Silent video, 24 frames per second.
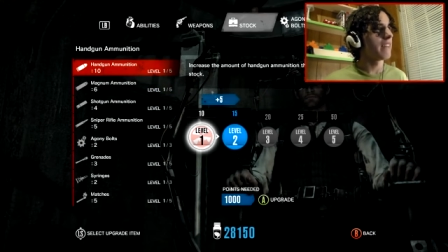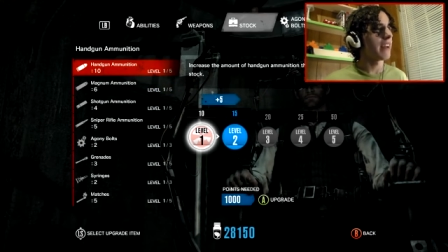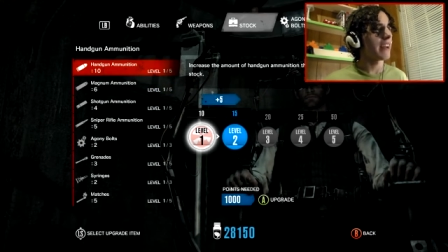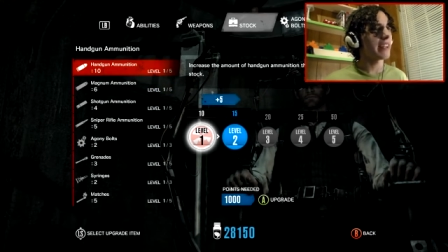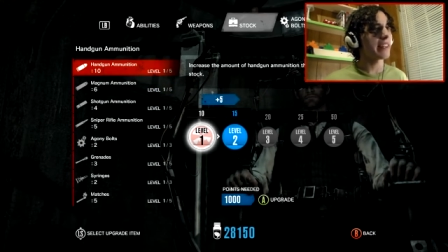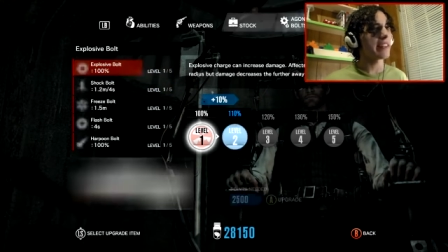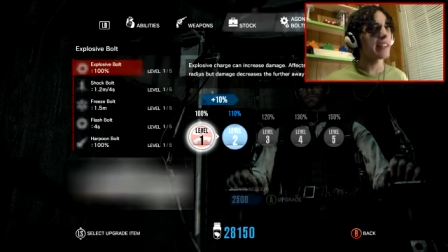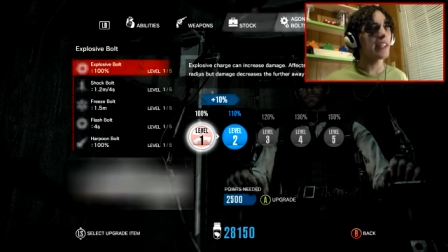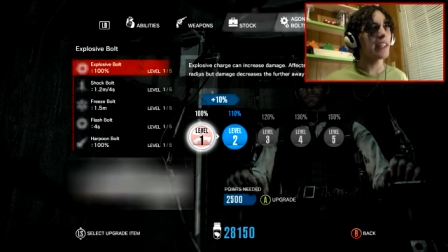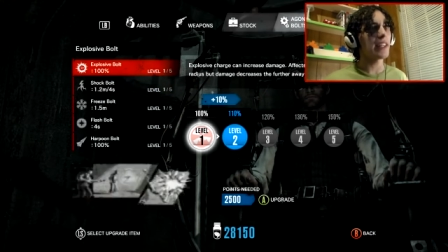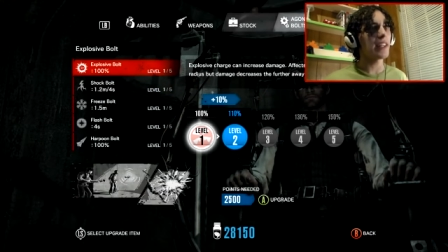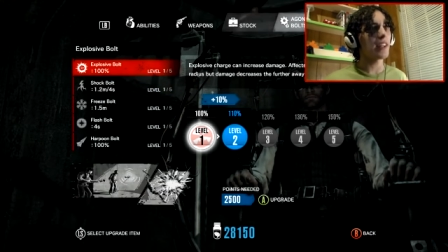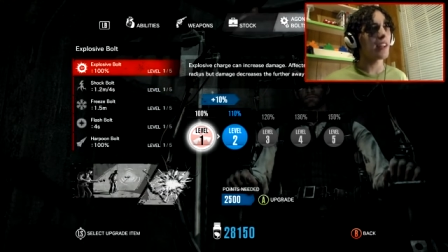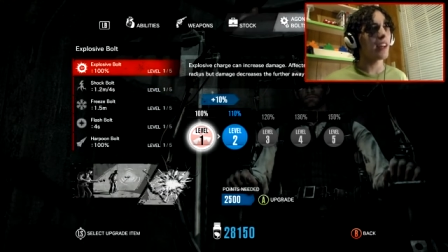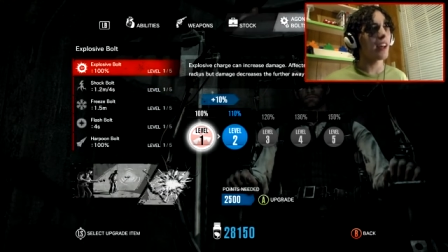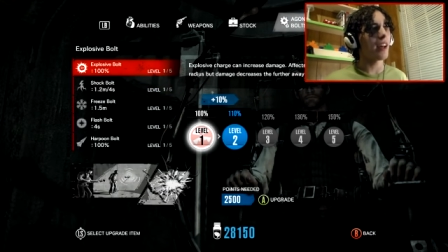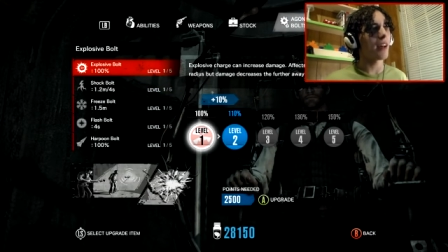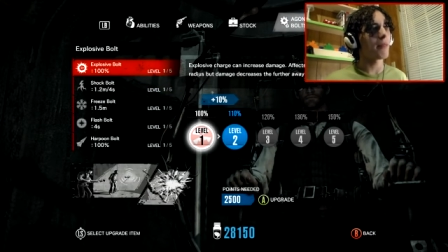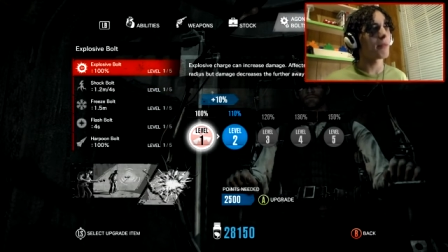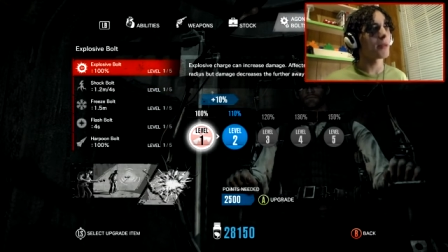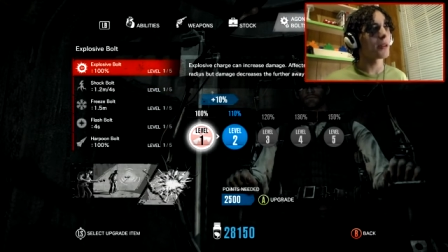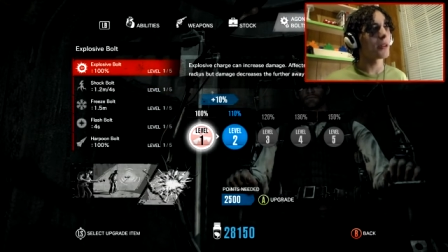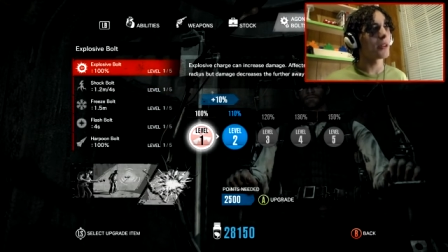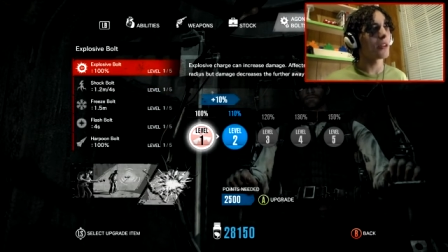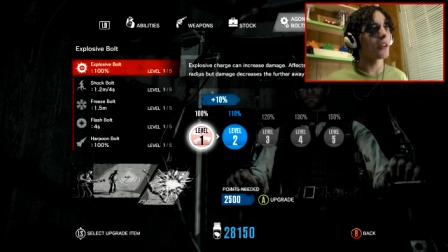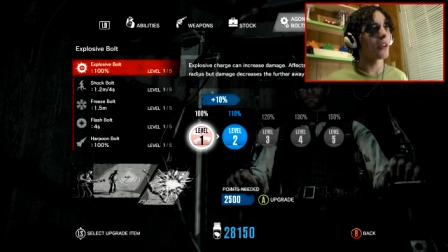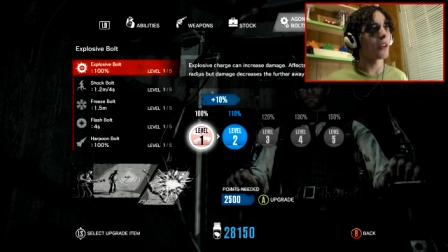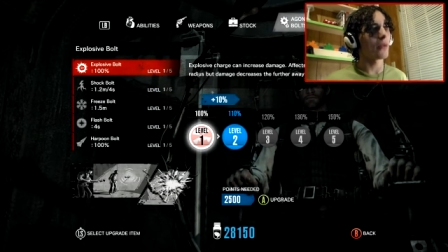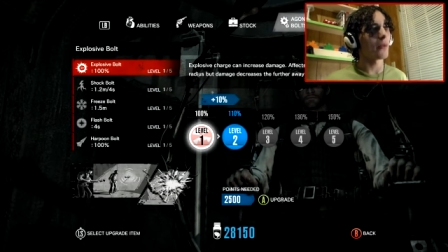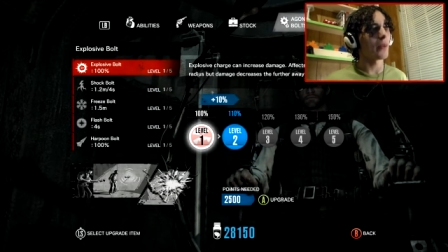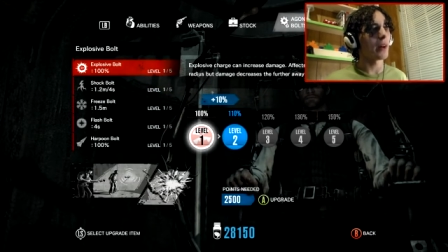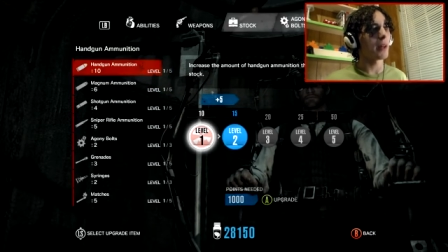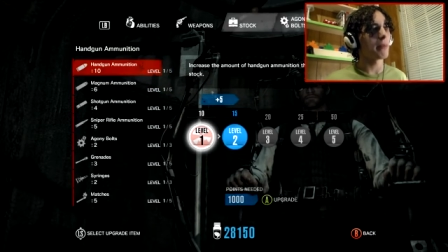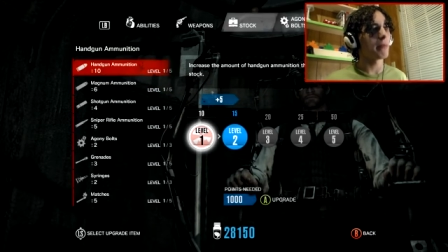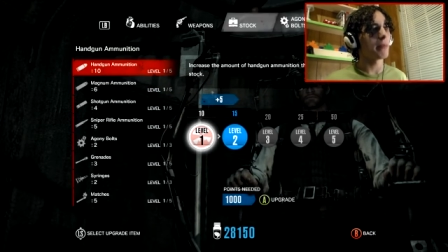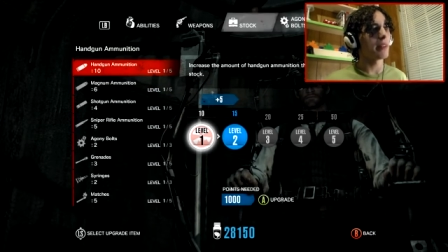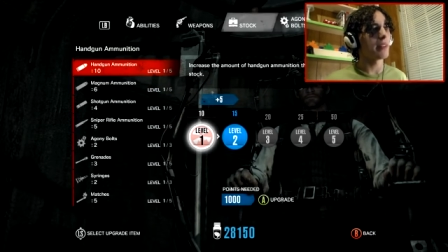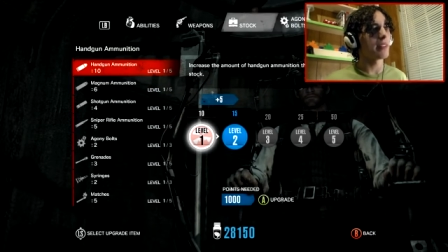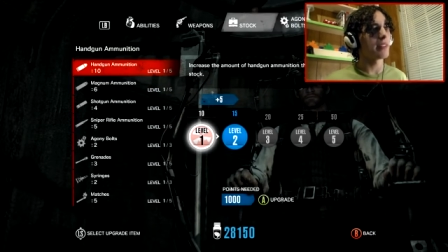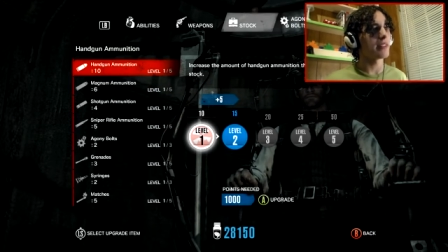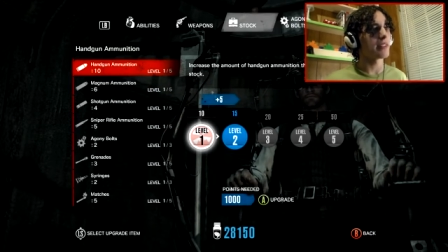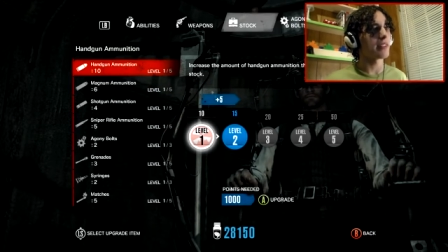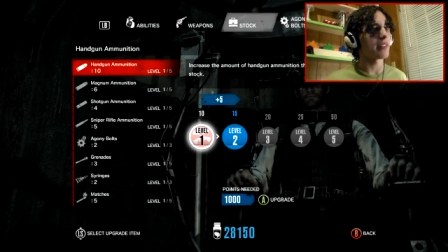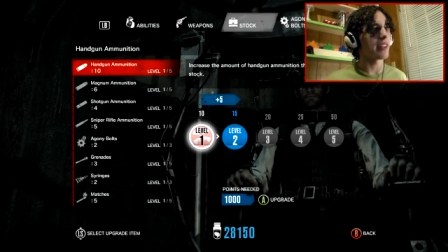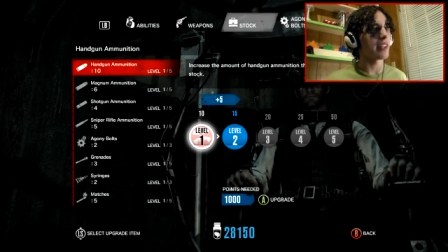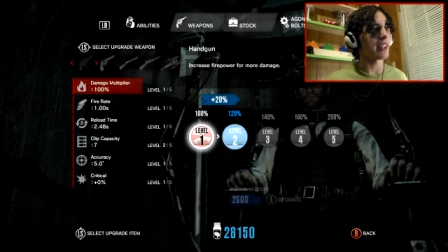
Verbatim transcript: I think I'm good on weapons.